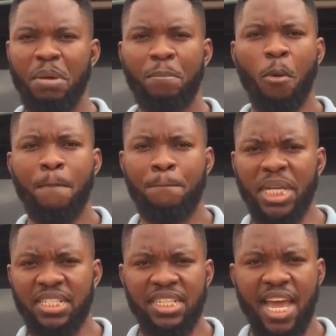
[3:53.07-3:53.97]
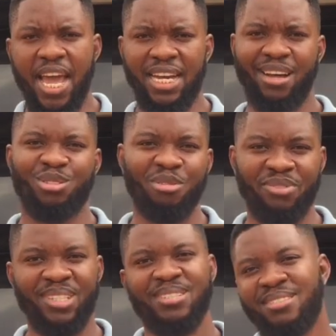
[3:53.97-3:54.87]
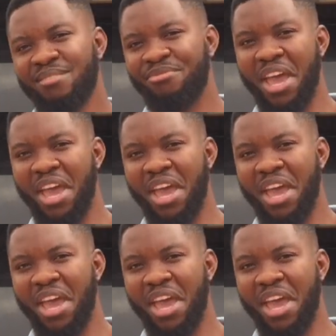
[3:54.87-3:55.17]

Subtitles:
people beat the hell out of these